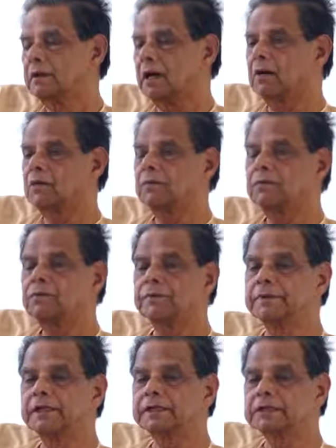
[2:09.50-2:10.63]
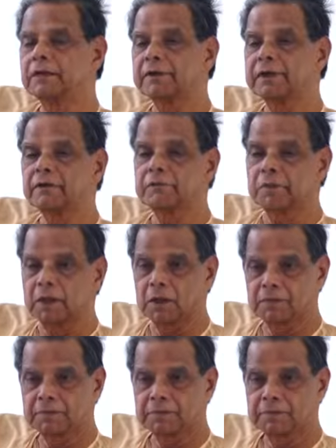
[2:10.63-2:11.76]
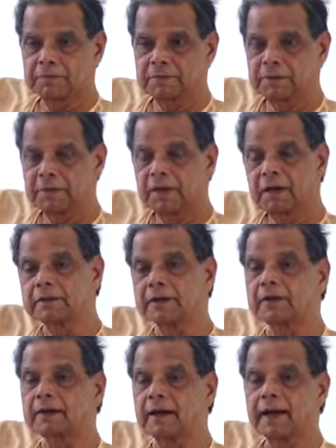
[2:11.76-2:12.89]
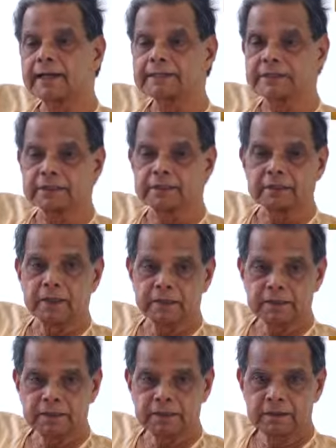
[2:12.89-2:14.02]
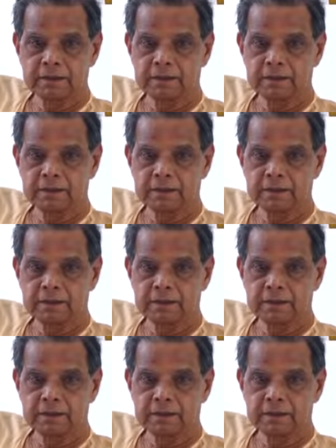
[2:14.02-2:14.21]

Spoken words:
Now, with the discovery of love, the task is done.